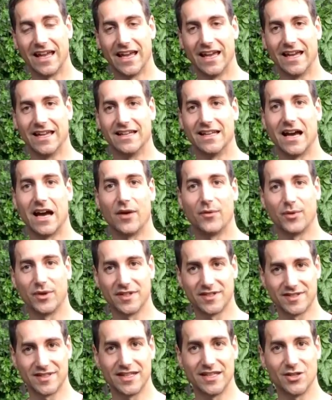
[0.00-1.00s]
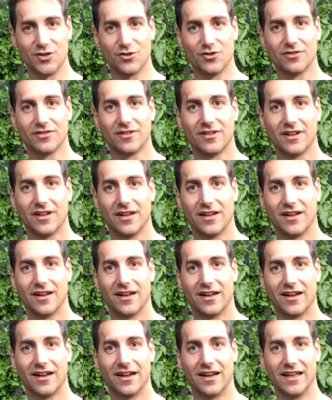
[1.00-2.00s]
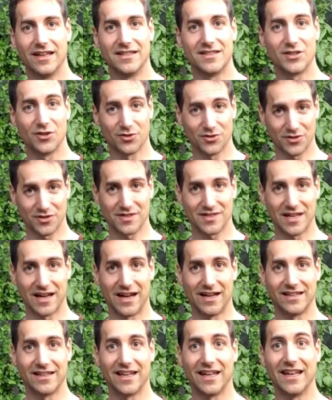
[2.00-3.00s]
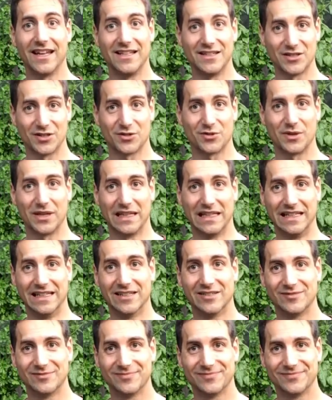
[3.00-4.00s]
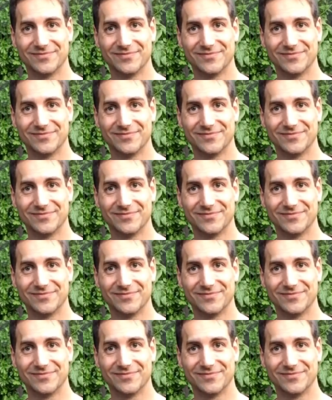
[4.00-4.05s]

And I will see you in the other side in the training.